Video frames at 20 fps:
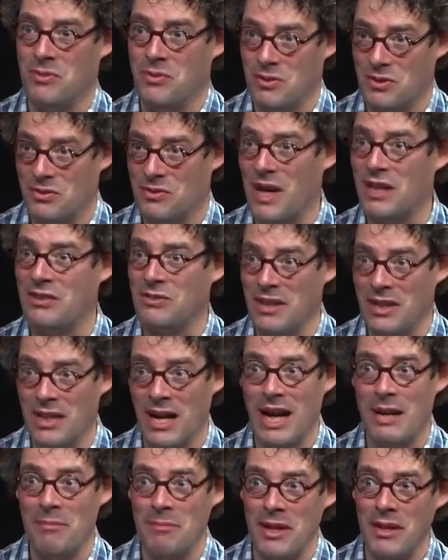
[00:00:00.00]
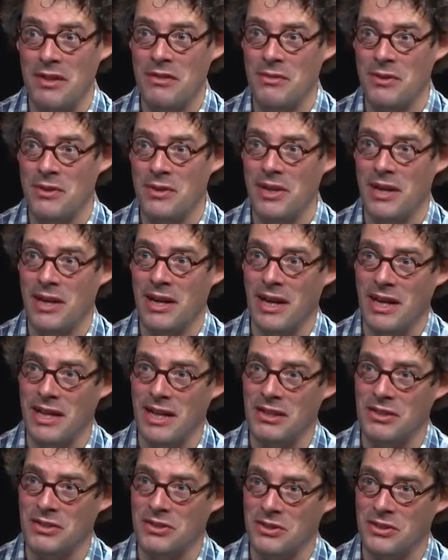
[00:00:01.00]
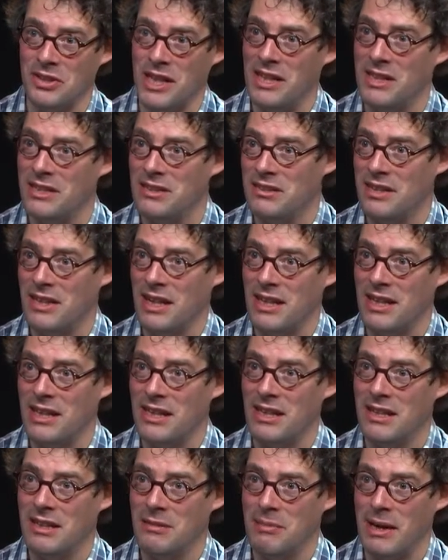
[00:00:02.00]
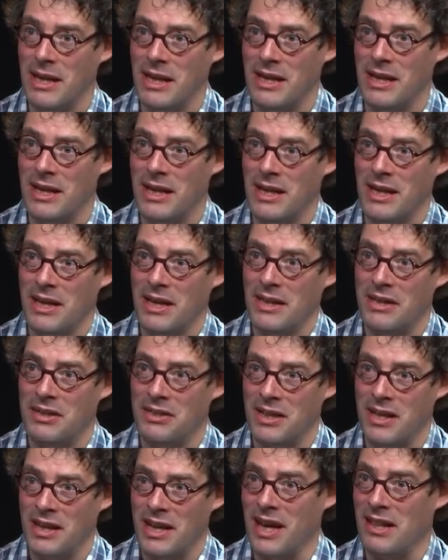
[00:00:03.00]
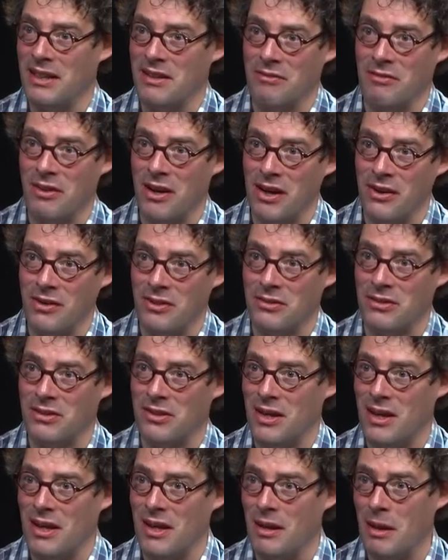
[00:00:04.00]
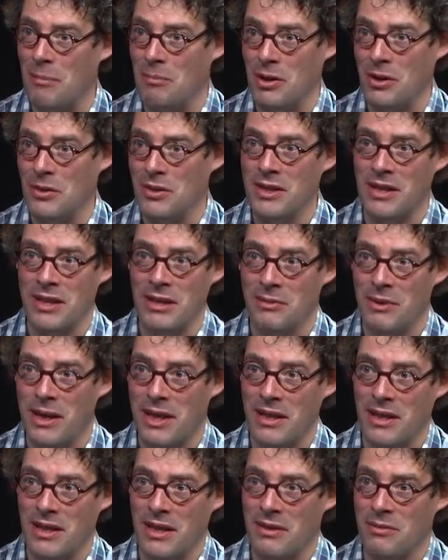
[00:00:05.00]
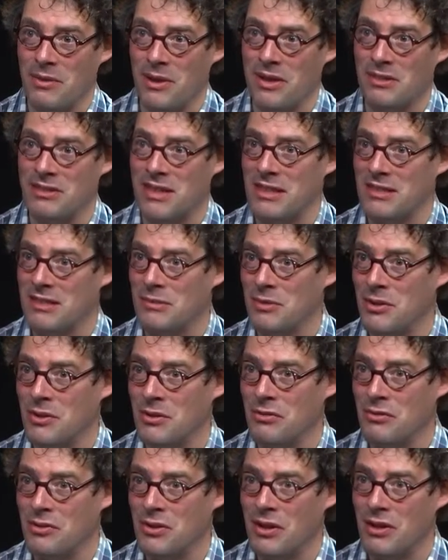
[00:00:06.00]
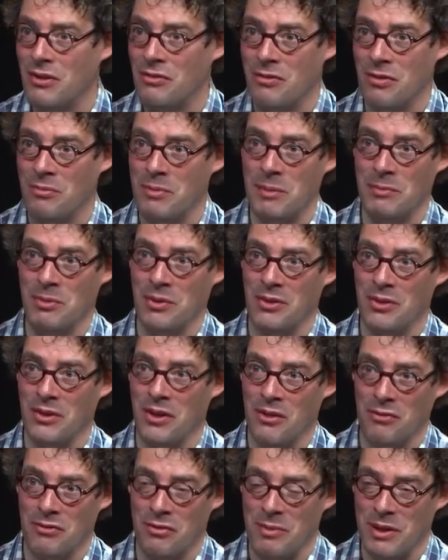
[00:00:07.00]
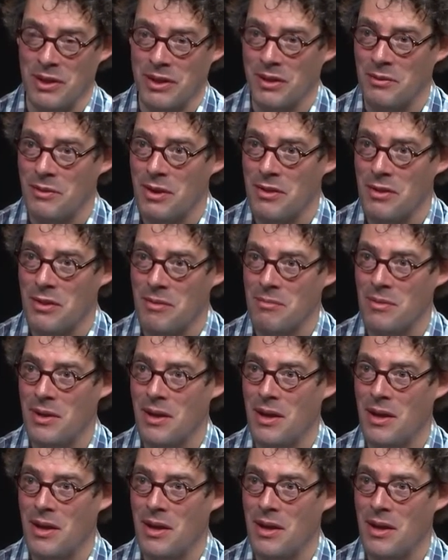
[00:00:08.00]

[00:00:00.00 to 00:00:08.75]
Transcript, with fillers: gradually guide me through the additional changes that I needed to make to get the files uploaded in a way that they were accessible for people who are not familiar with them.